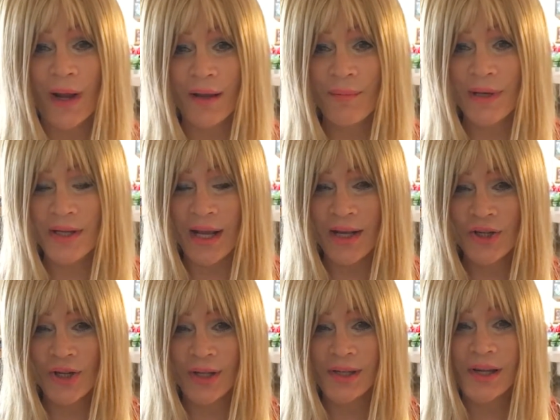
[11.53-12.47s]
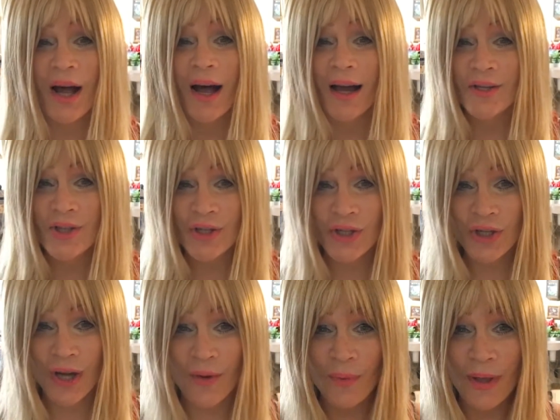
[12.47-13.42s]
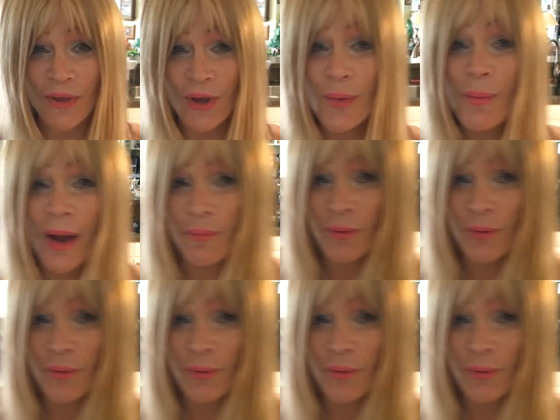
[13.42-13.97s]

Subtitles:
recommendations. I just share with you my